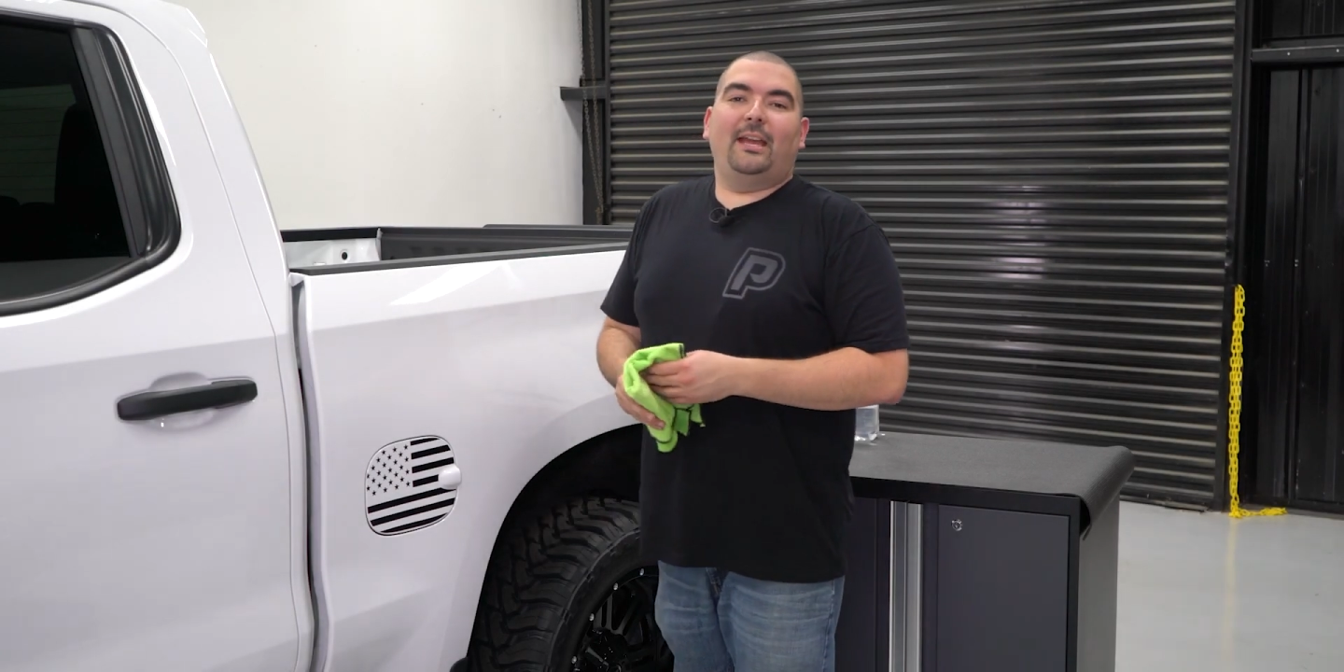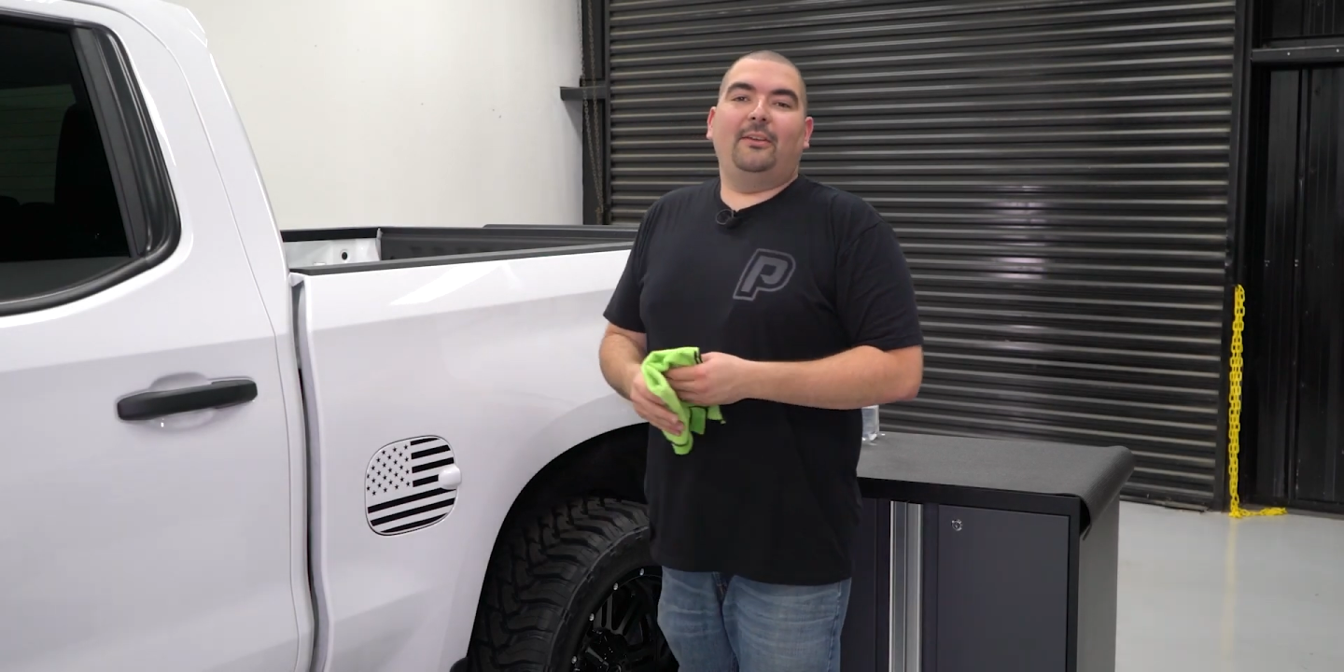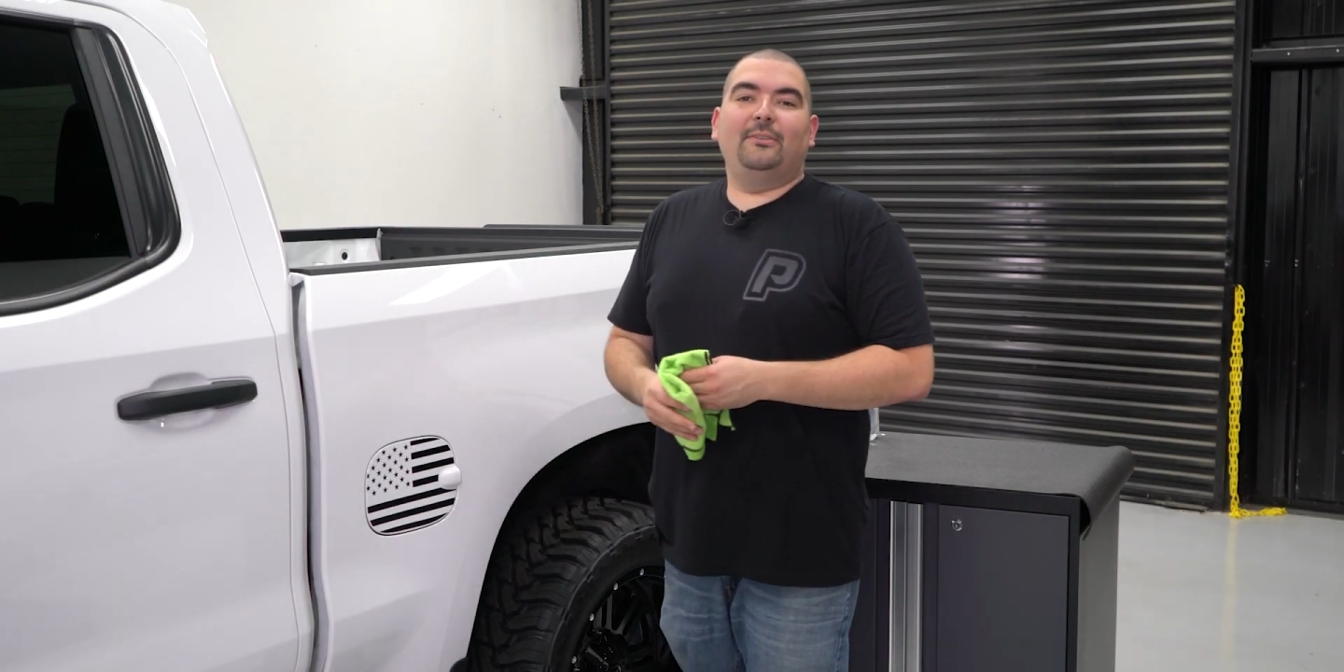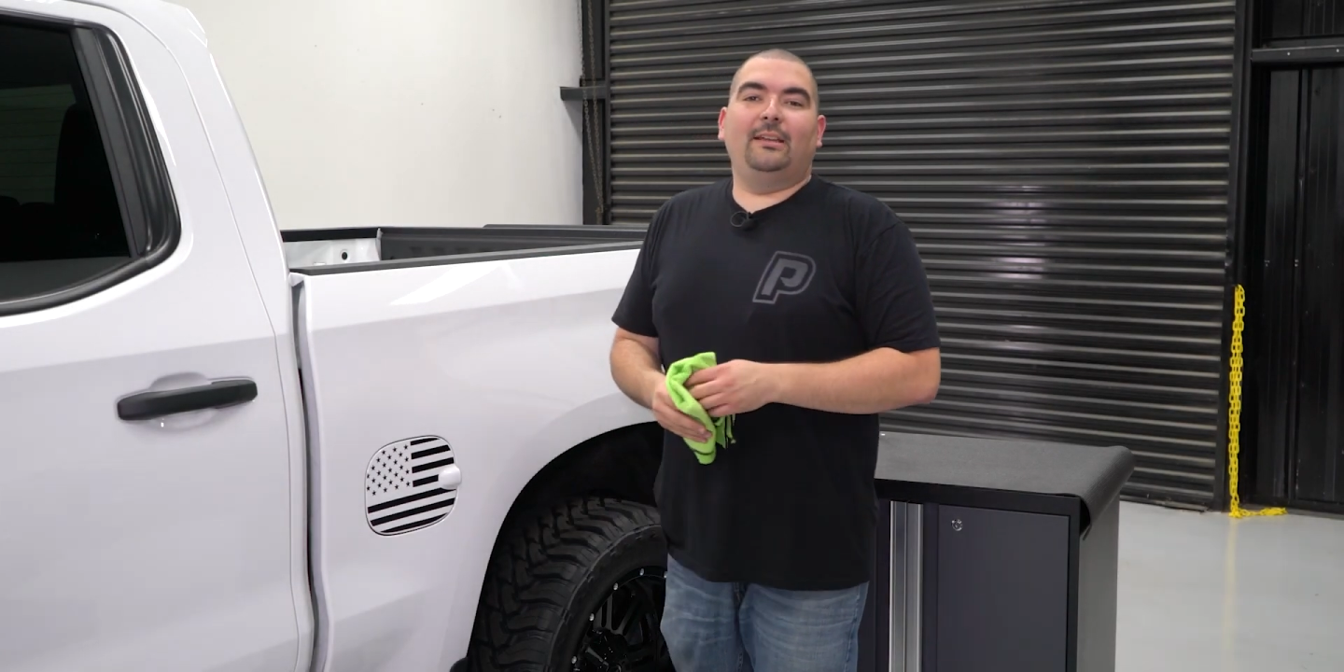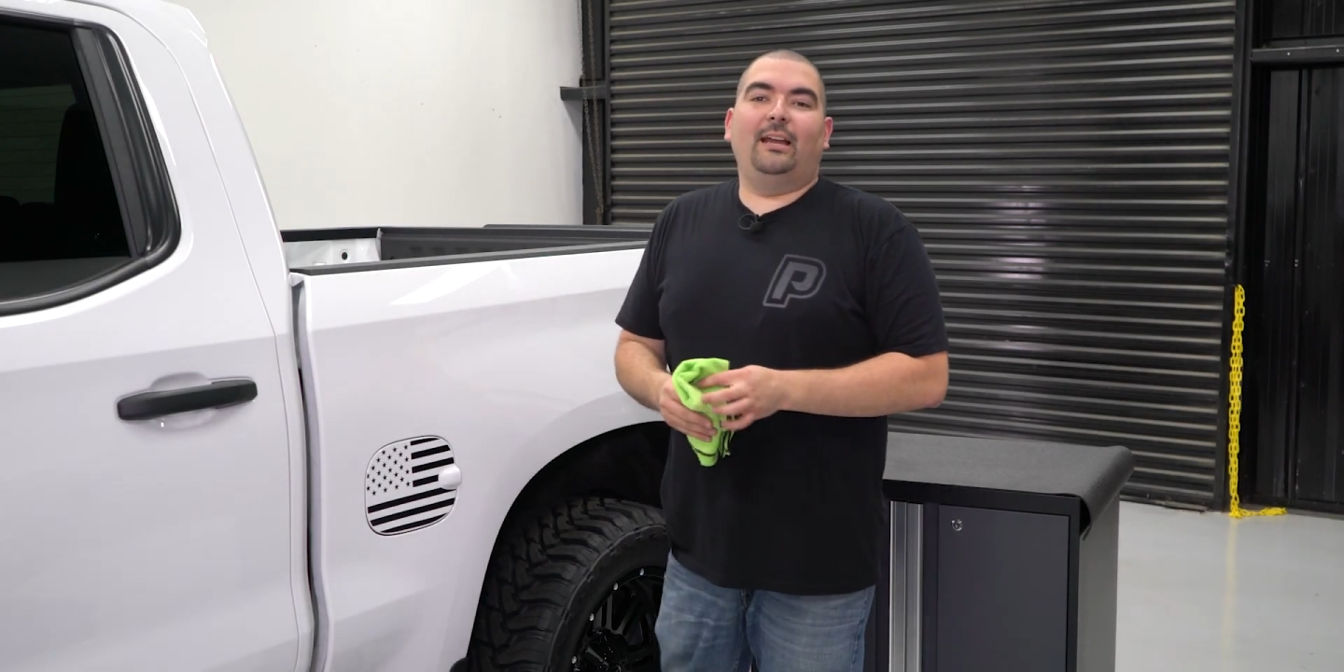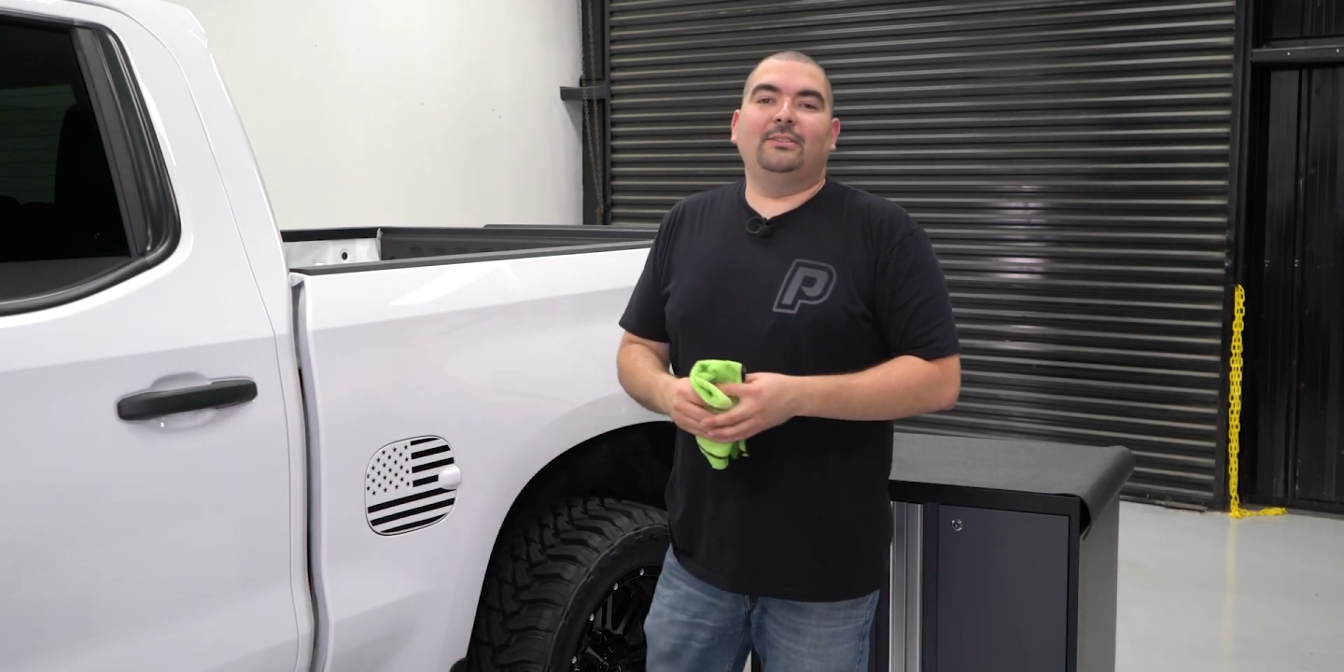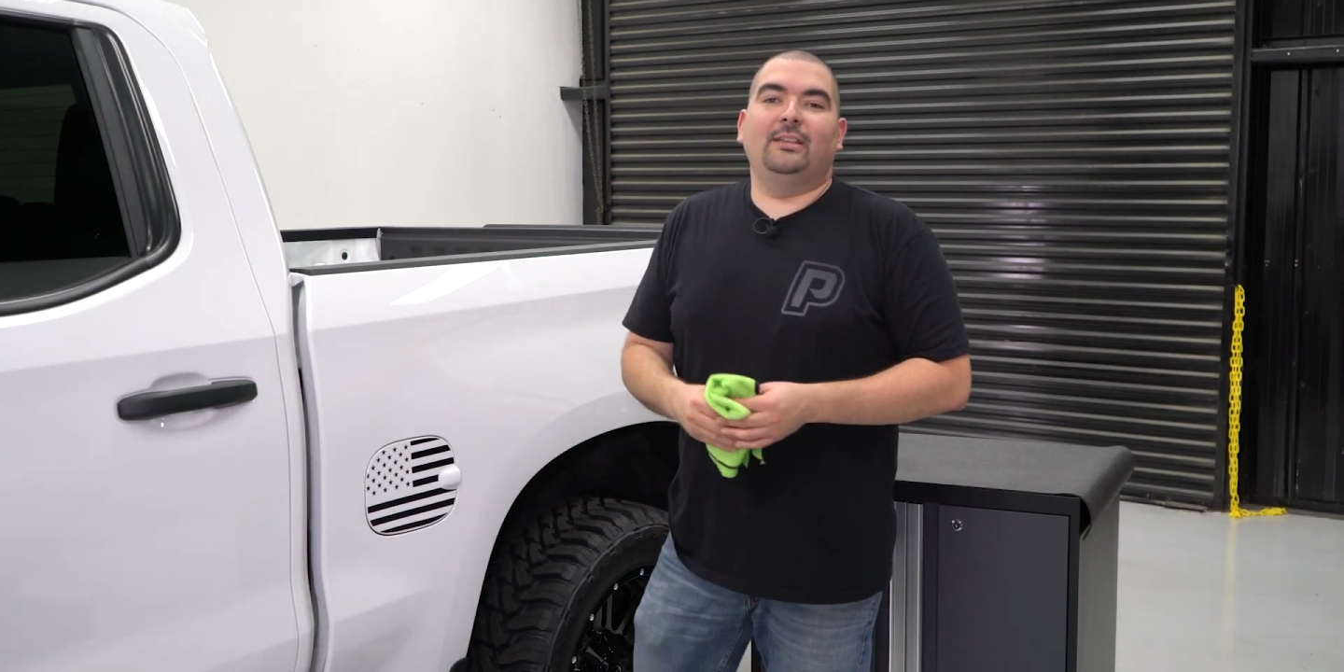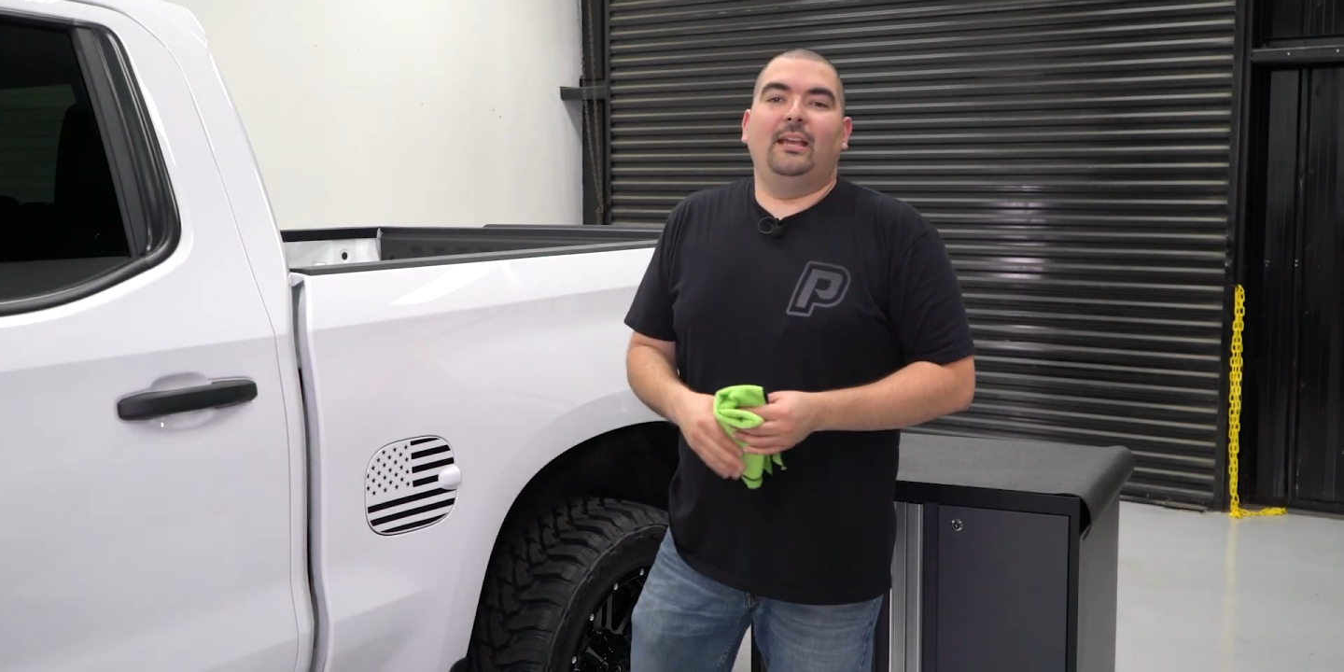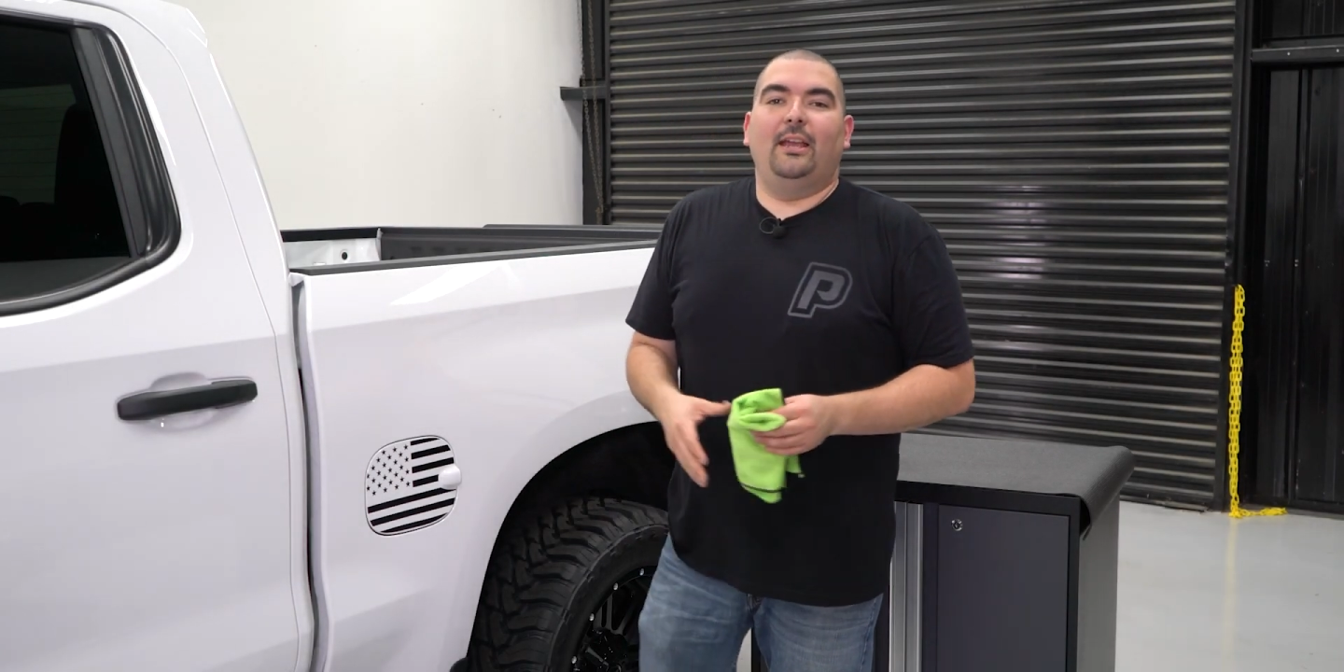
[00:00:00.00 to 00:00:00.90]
have it, guys.